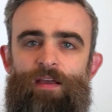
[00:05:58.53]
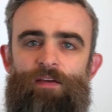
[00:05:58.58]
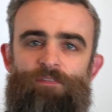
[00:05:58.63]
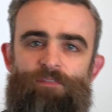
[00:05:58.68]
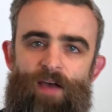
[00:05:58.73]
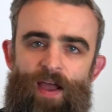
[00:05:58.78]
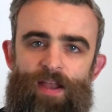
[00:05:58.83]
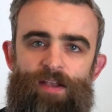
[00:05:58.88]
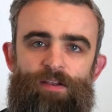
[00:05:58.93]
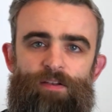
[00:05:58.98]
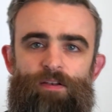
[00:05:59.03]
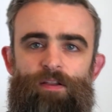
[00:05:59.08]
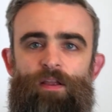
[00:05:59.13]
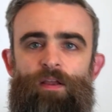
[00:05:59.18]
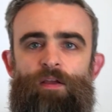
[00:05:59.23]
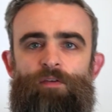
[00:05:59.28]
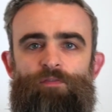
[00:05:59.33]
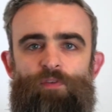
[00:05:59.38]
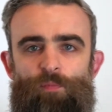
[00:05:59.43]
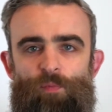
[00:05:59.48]
find it
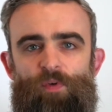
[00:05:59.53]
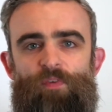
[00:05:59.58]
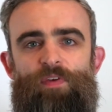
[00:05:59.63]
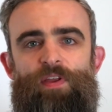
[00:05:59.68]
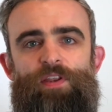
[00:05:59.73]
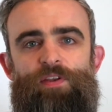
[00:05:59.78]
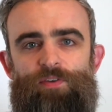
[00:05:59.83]
from within